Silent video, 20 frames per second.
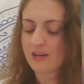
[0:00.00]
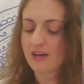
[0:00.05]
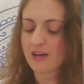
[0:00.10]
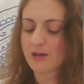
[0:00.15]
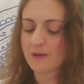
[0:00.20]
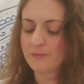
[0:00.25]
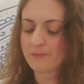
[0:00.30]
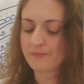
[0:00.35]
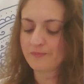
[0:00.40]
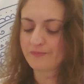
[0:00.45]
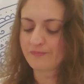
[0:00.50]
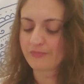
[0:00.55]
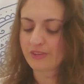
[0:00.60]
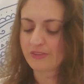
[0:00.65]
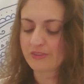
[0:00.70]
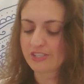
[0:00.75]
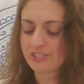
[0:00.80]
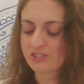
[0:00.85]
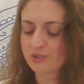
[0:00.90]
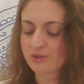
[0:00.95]
Um,
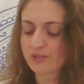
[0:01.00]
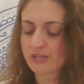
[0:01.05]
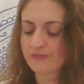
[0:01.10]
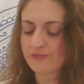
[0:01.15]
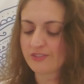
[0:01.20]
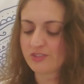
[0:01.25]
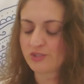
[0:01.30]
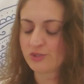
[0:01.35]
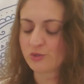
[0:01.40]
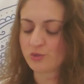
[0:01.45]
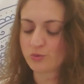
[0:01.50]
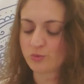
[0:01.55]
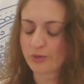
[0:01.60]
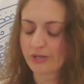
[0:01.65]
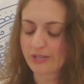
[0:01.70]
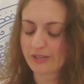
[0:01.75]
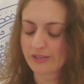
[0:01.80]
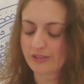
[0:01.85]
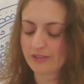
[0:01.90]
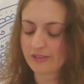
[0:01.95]
this could have to do
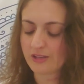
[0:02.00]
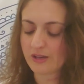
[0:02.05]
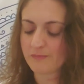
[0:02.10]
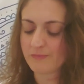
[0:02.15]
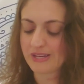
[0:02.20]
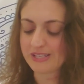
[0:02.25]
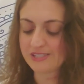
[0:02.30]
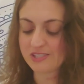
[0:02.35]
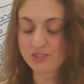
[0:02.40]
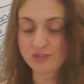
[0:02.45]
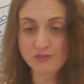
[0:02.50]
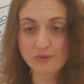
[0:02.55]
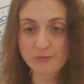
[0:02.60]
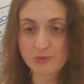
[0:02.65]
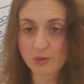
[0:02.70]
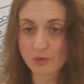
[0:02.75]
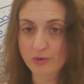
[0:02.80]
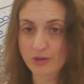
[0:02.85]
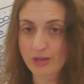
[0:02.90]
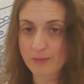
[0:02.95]
with a message from
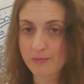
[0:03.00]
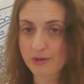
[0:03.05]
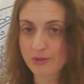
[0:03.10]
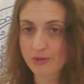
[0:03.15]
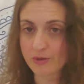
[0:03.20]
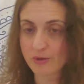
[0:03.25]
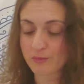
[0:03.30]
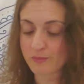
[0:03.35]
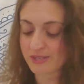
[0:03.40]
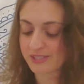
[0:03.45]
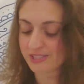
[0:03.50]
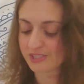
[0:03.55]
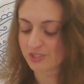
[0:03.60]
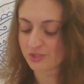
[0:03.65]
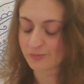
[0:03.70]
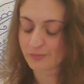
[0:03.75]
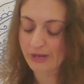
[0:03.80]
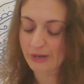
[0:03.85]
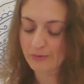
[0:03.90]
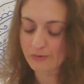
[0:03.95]
your grandmother, a
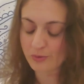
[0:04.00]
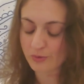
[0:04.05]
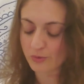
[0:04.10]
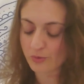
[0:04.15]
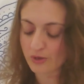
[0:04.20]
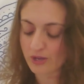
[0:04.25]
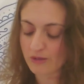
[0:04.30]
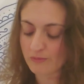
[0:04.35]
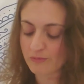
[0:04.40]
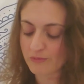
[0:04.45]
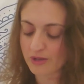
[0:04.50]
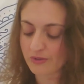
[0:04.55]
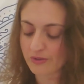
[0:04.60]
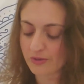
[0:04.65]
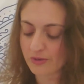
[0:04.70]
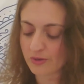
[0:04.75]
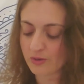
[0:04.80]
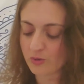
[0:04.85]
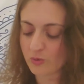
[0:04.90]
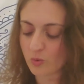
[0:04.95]
message about your
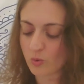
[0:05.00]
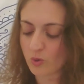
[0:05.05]
grandmother,